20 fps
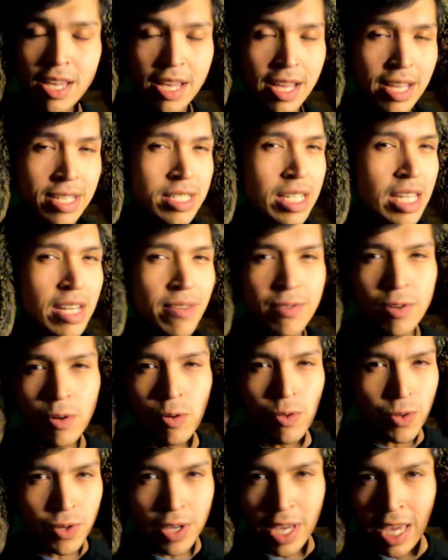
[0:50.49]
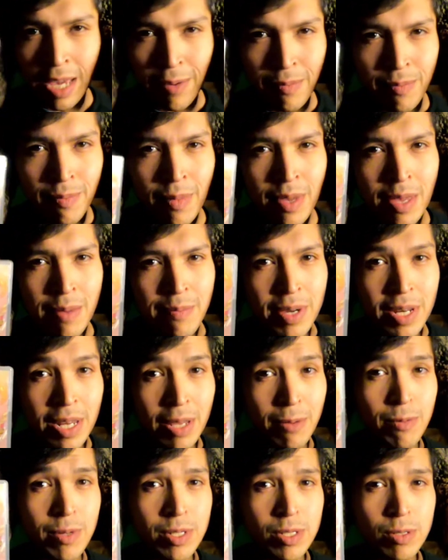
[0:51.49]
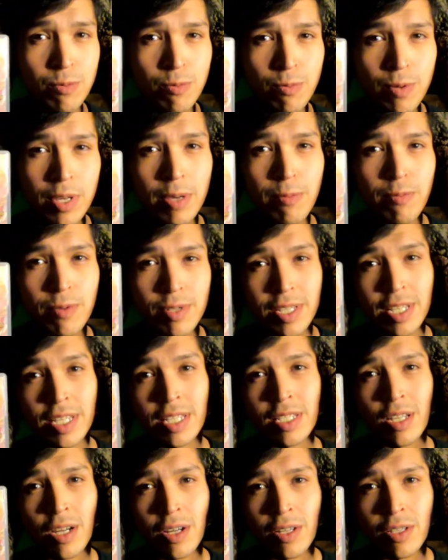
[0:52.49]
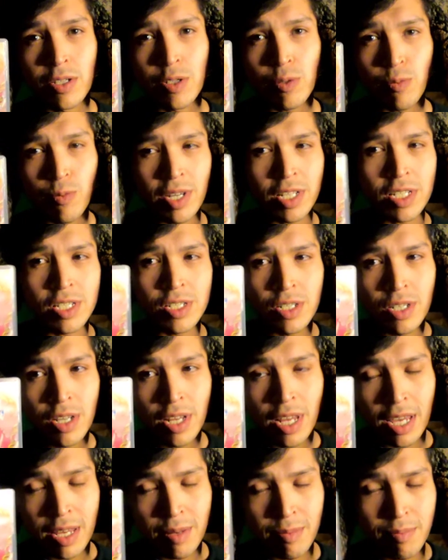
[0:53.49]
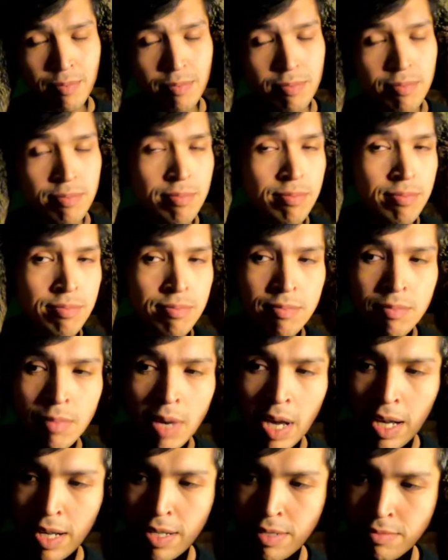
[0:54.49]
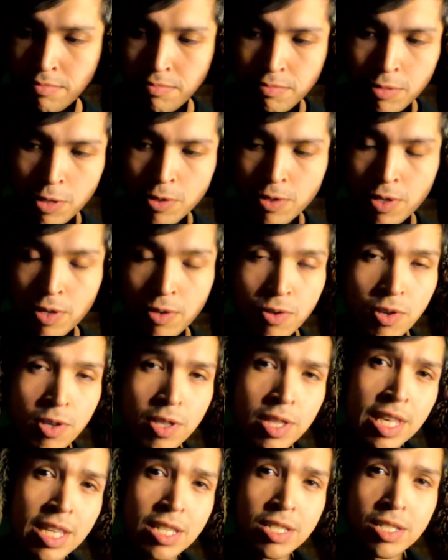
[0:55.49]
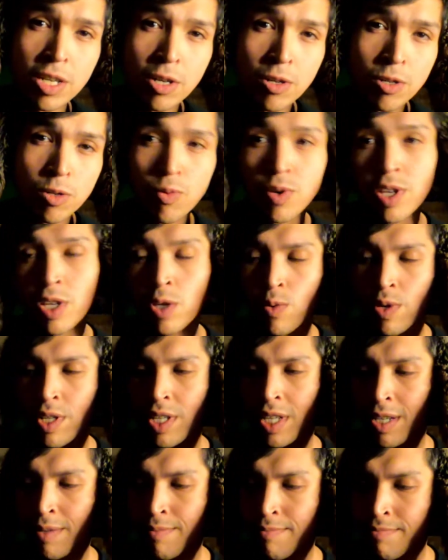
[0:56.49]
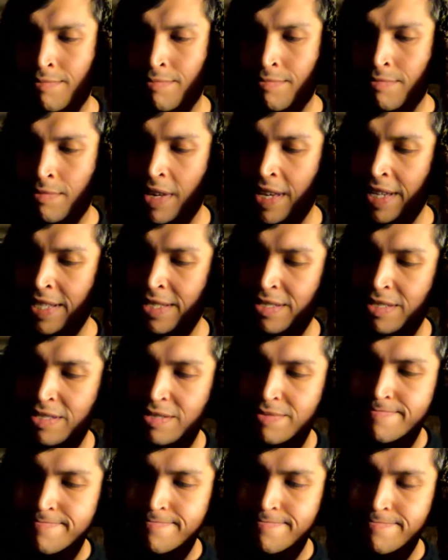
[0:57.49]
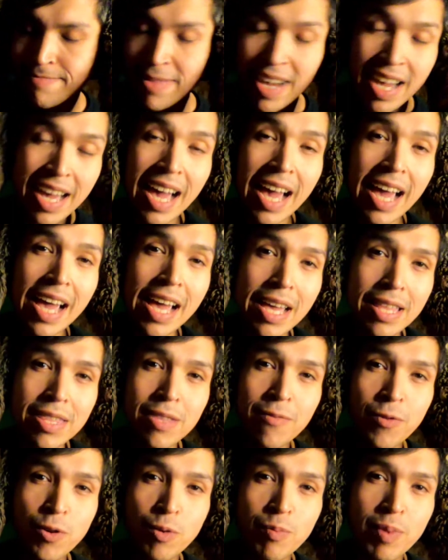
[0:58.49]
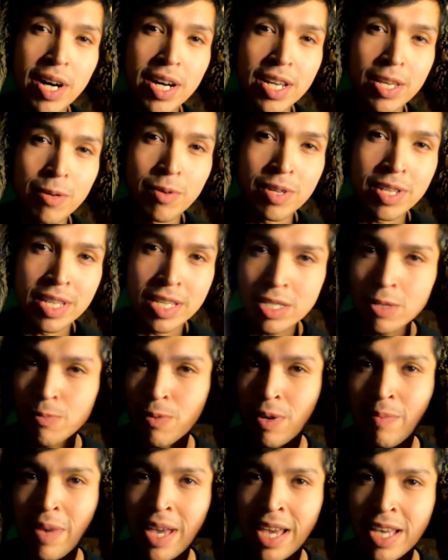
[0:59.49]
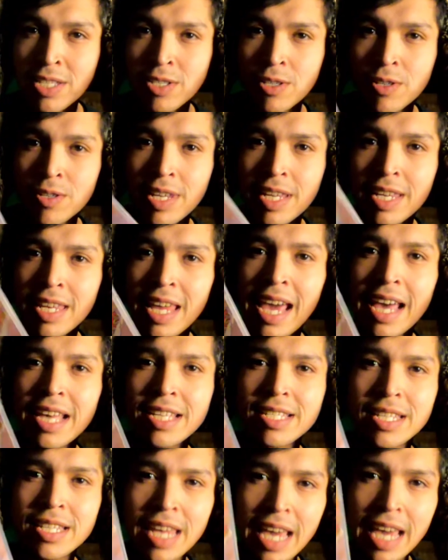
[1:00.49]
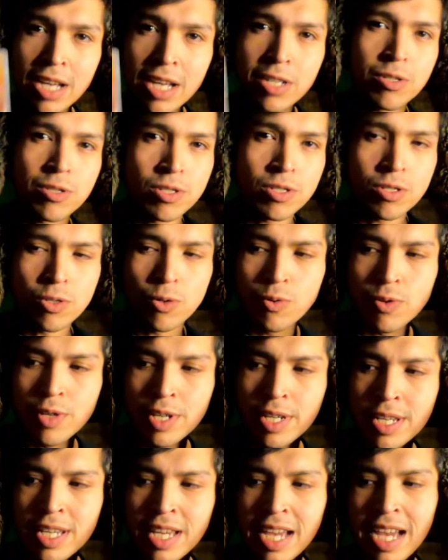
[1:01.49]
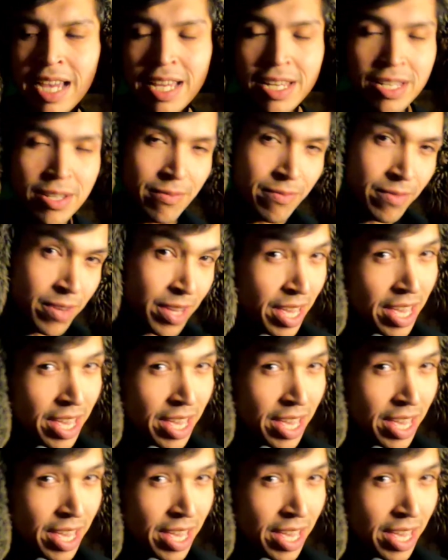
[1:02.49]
It's kind of an older game, but it was re-released on Switch and earlier this year in 2020. And the full body one is the remastered. It has an extra story, kind of.